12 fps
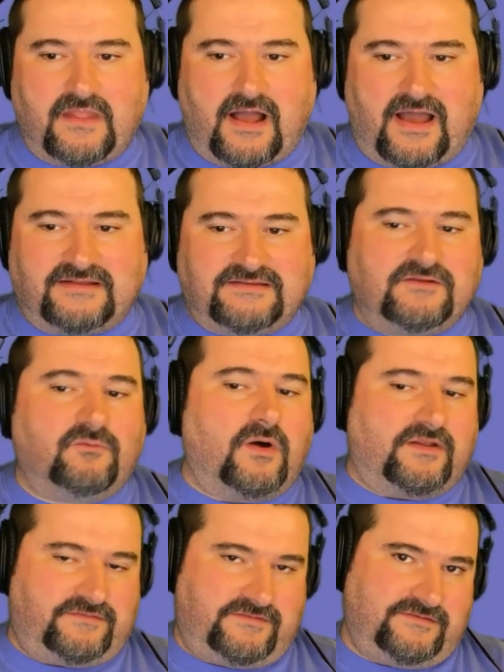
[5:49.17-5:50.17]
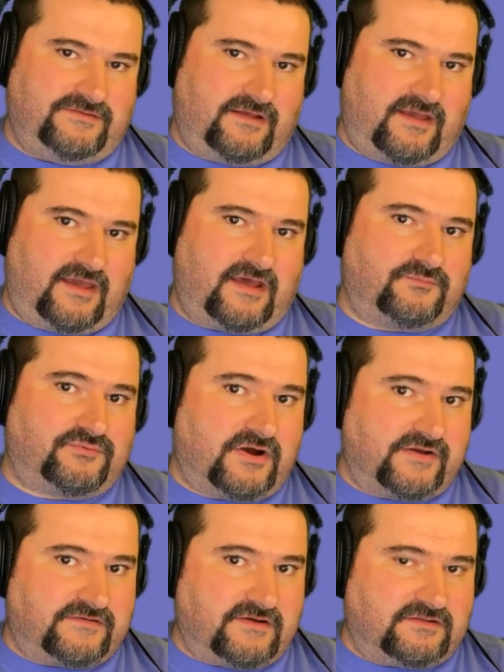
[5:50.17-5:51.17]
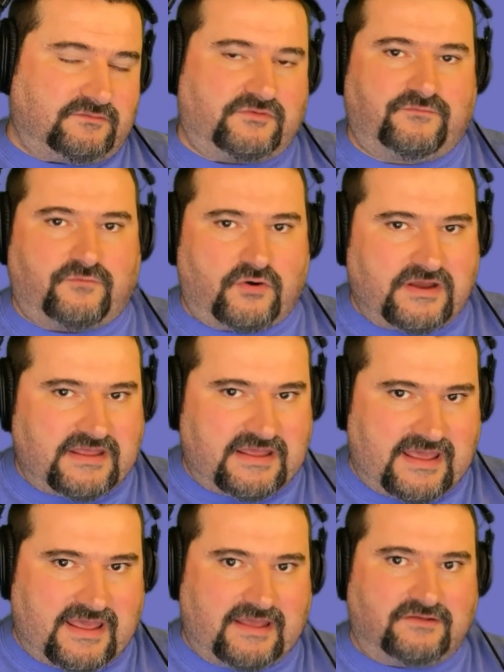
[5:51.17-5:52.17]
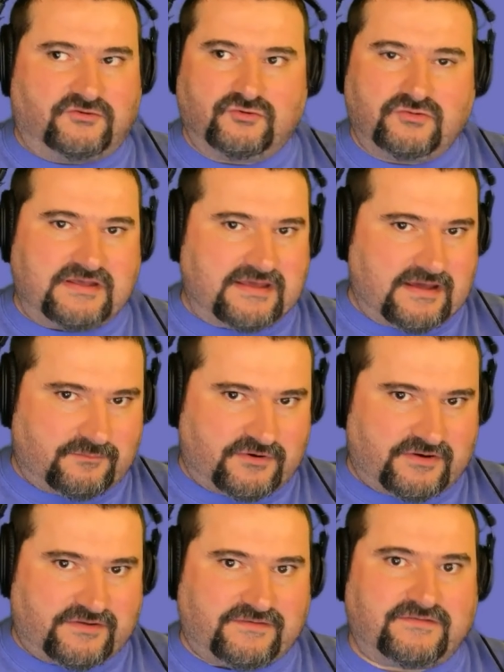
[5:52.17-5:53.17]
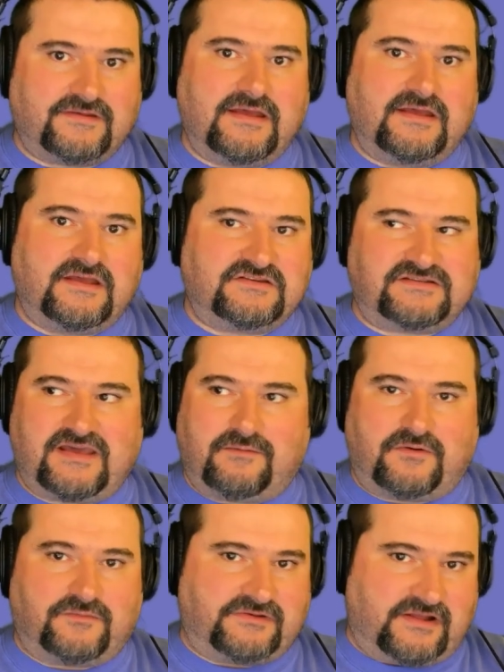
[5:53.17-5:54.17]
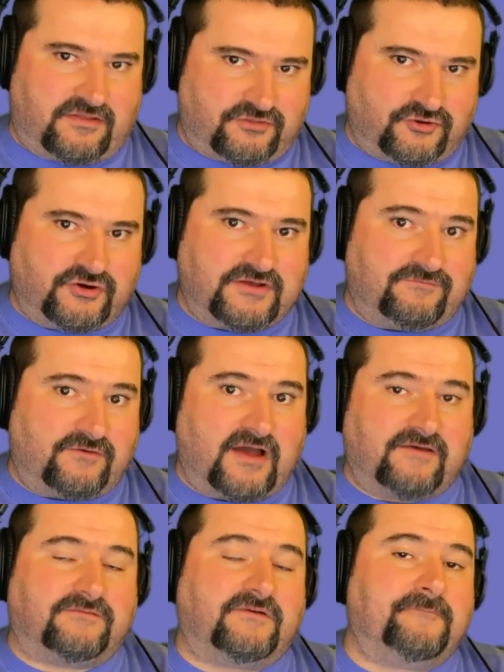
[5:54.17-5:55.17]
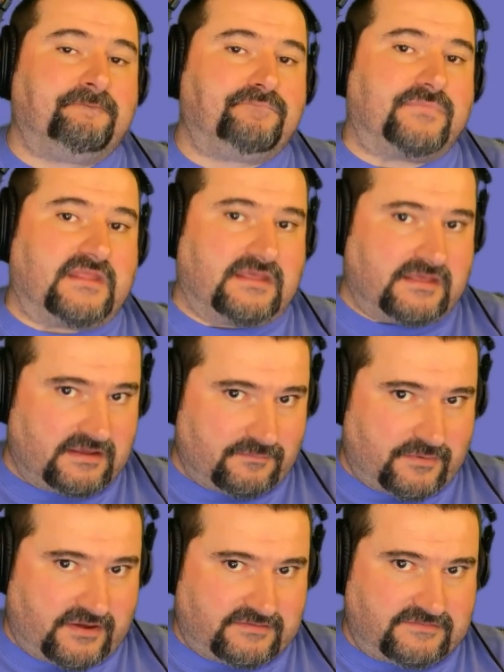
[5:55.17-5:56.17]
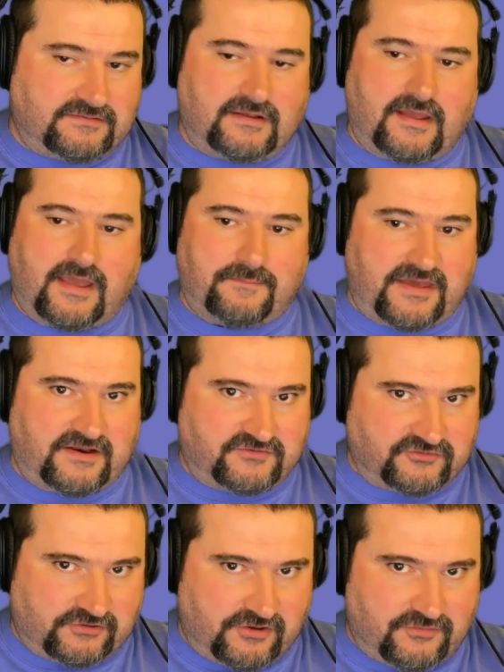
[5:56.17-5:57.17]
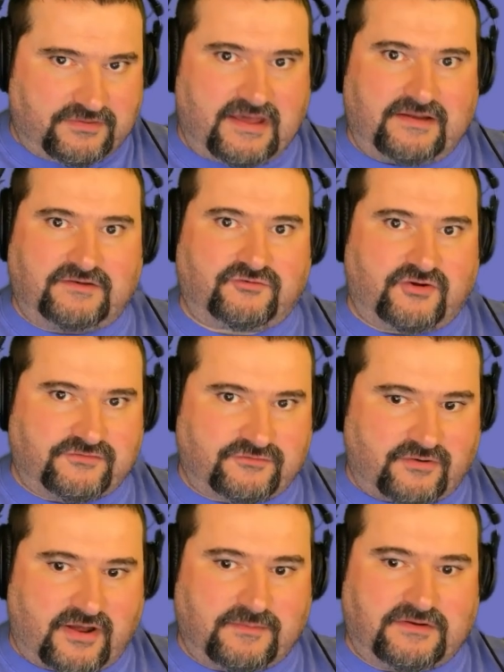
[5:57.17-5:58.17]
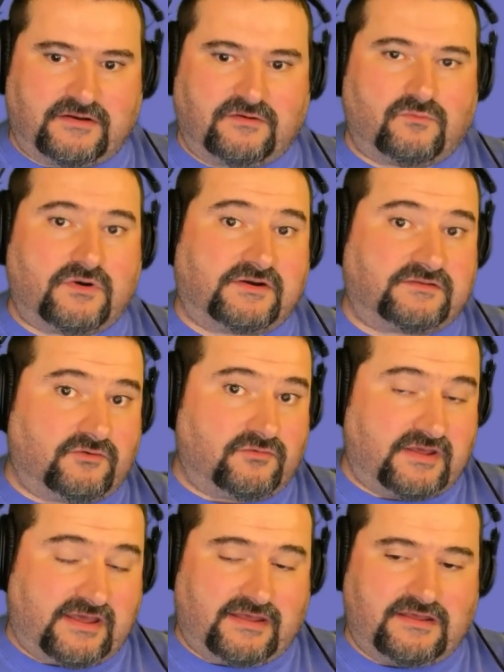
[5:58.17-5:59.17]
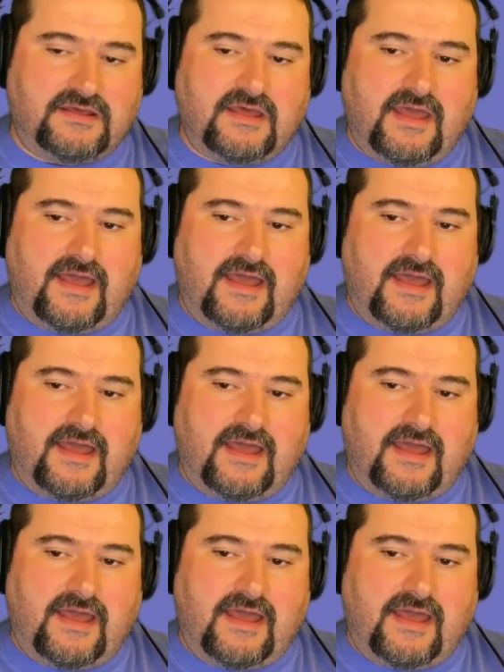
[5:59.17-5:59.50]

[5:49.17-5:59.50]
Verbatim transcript: I did once. I had a project. It was 4K, two cameras. Each camera was like 35 gigabytes. I managed to load that and transcribe it, and it worked okay.